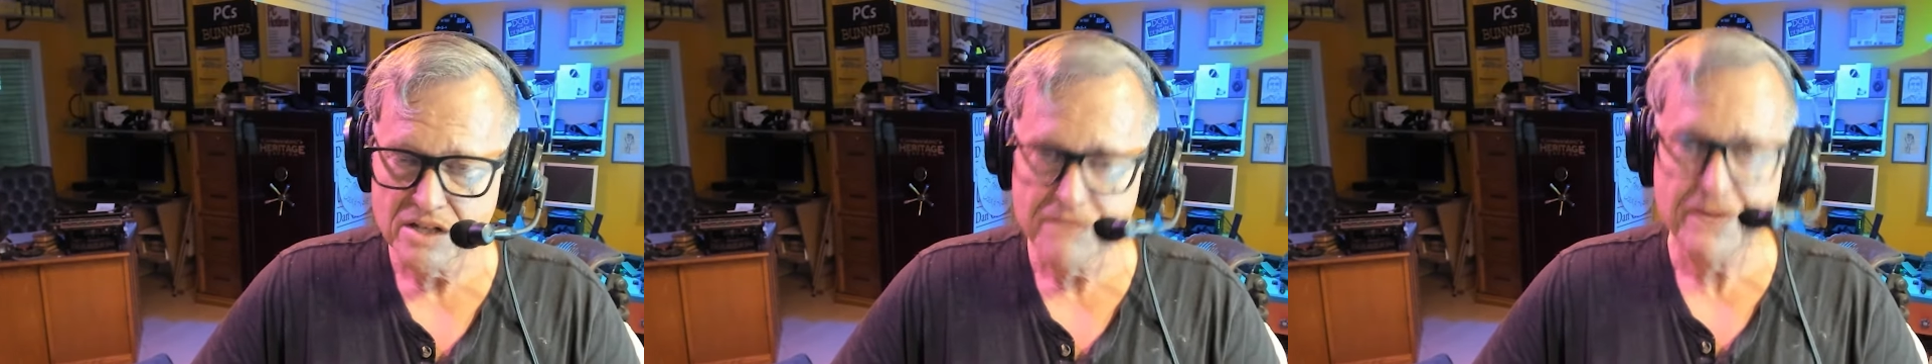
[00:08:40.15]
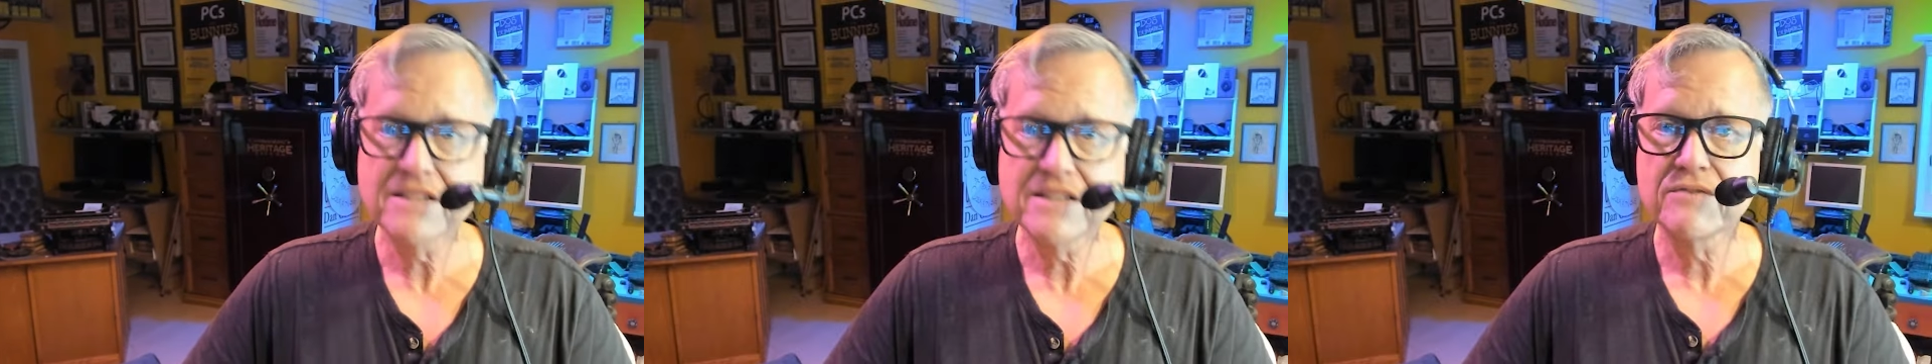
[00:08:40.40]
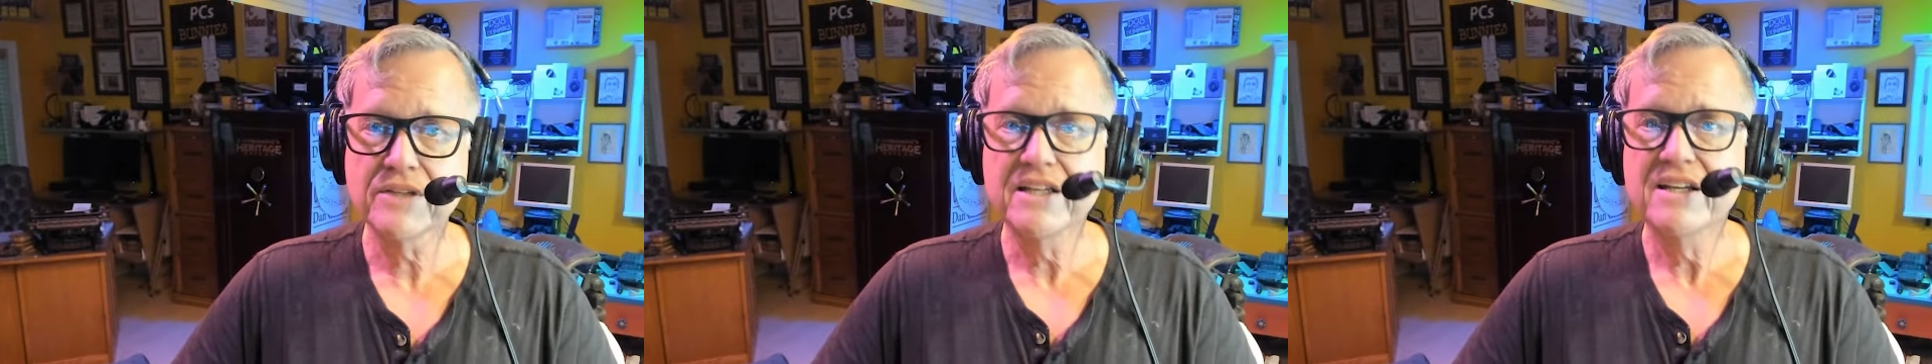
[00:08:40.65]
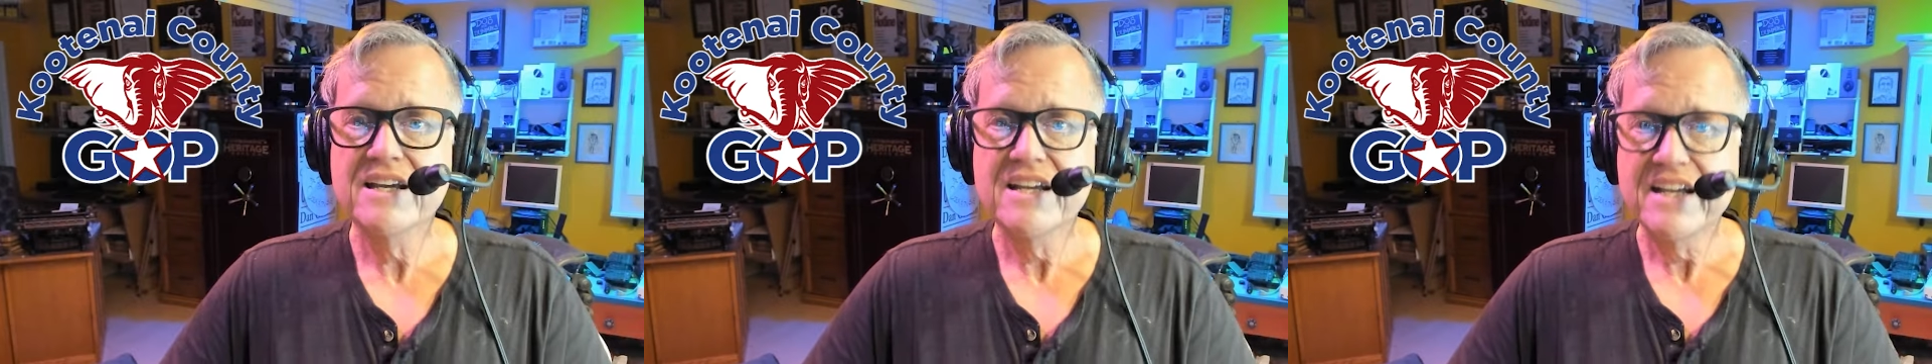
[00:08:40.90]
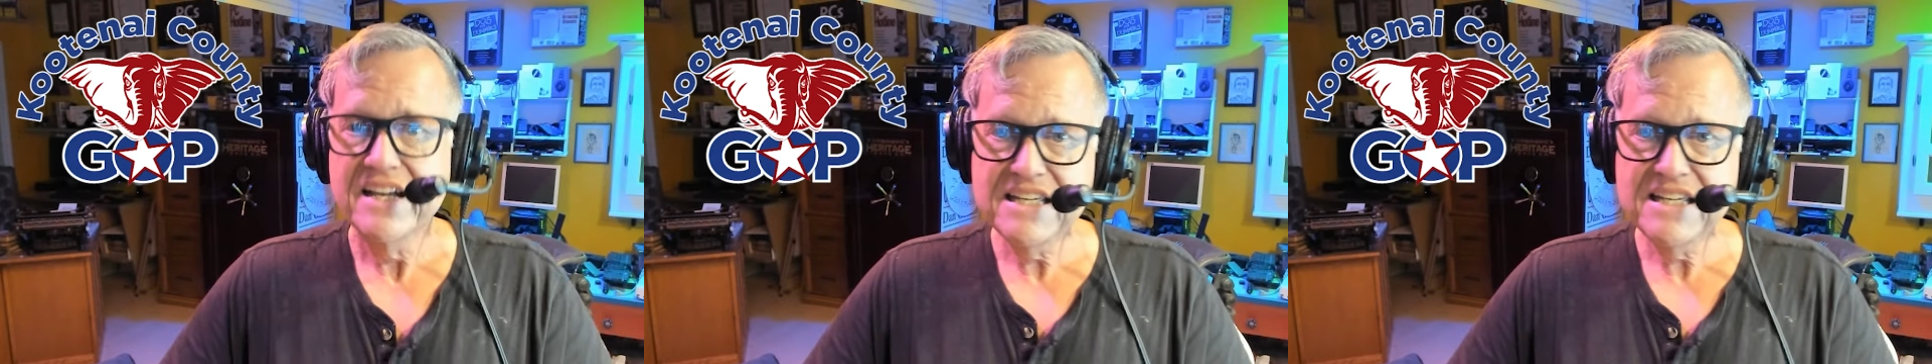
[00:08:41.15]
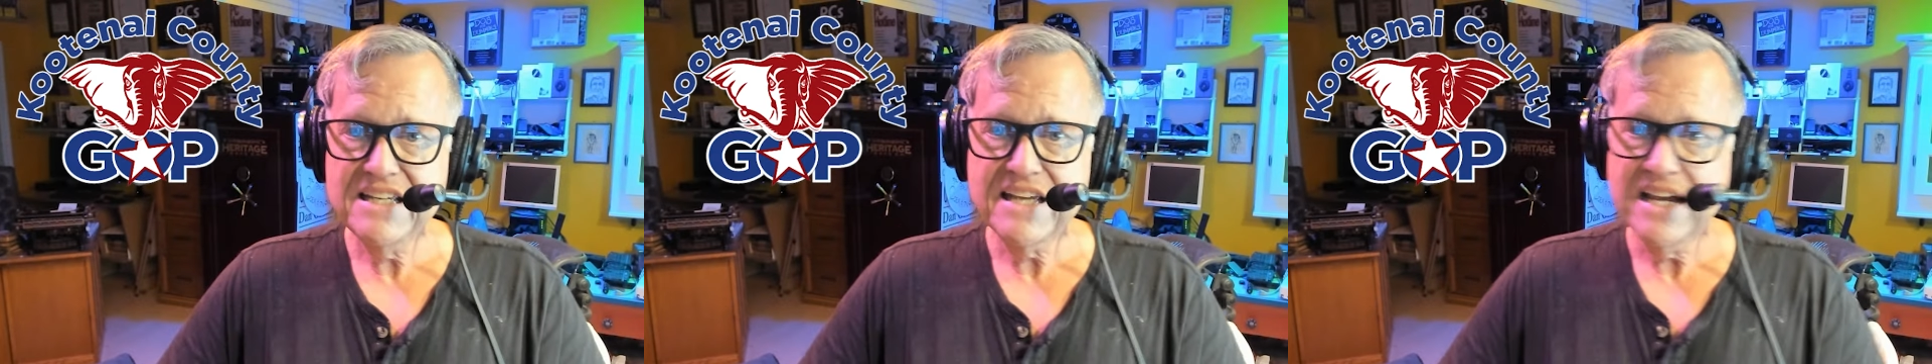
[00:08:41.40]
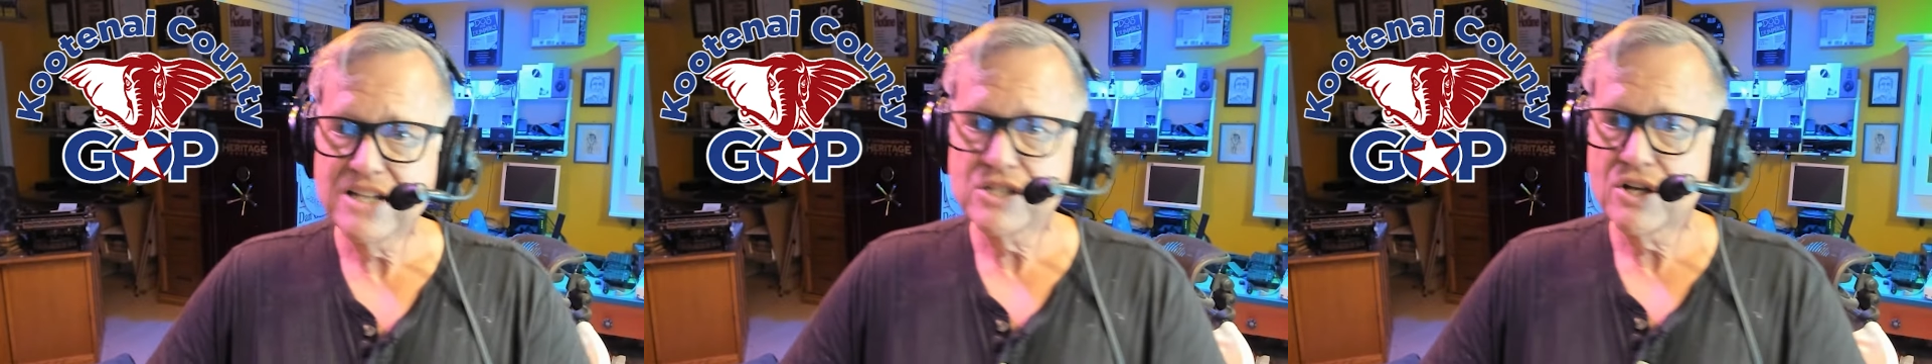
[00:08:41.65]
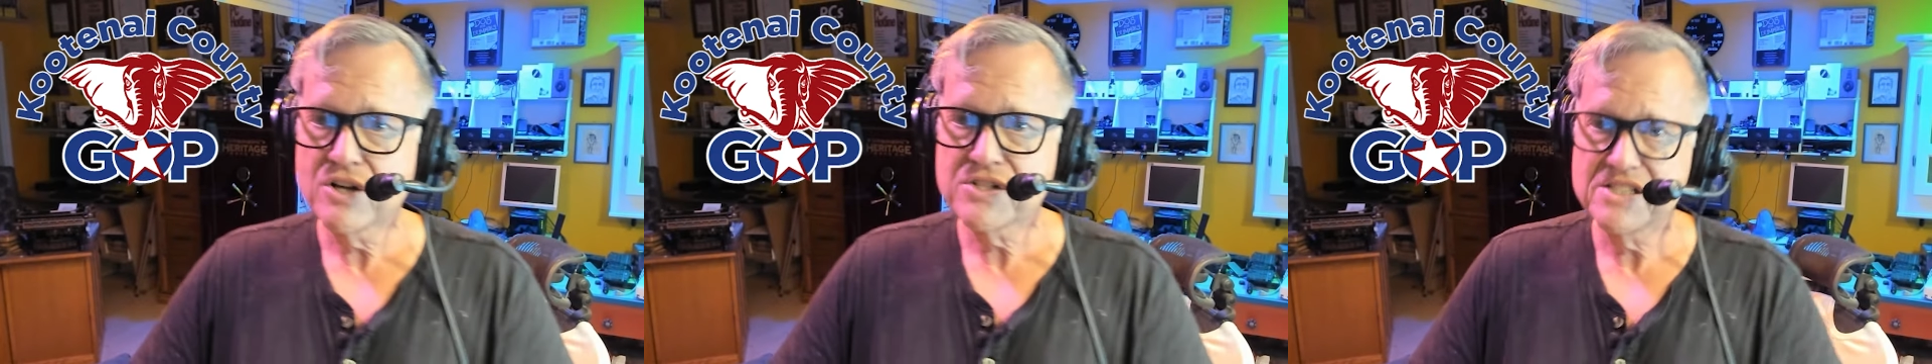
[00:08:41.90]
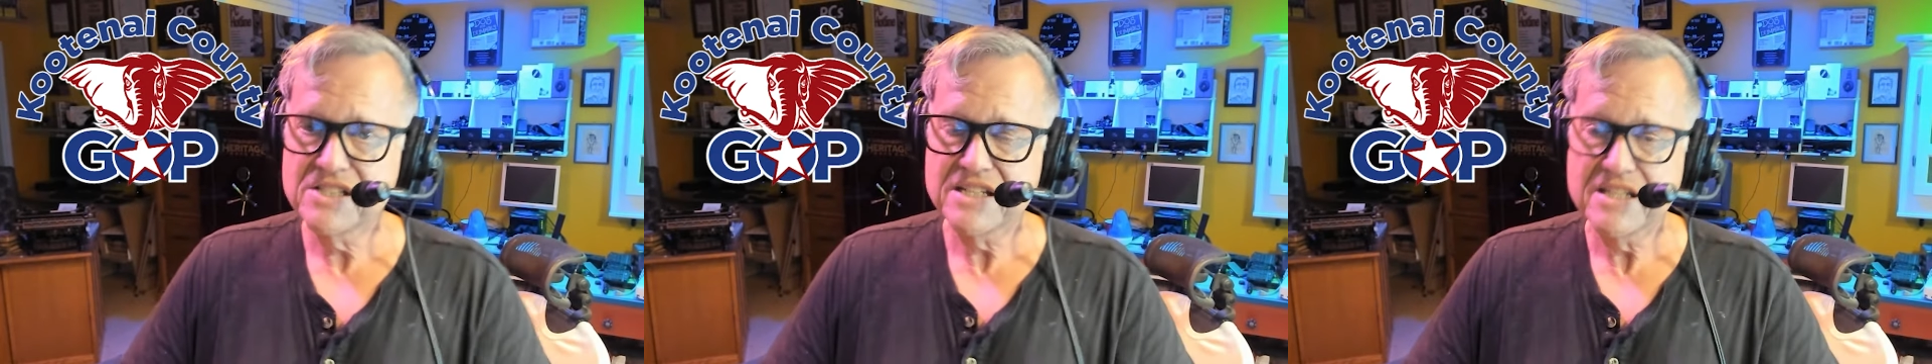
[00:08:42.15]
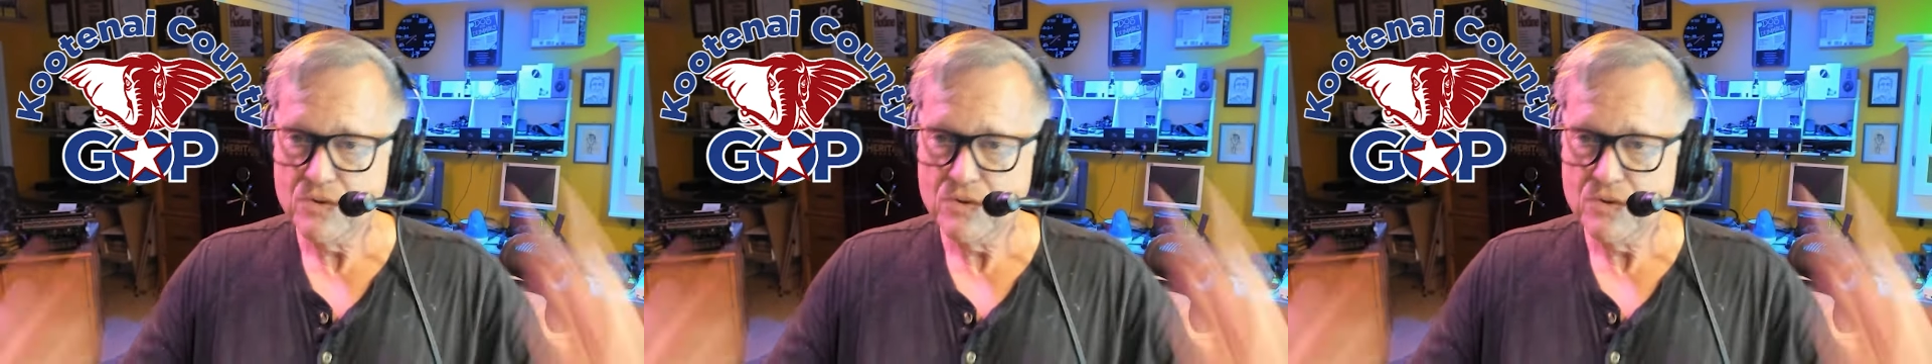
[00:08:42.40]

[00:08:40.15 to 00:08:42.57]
Effectively, any KCRCC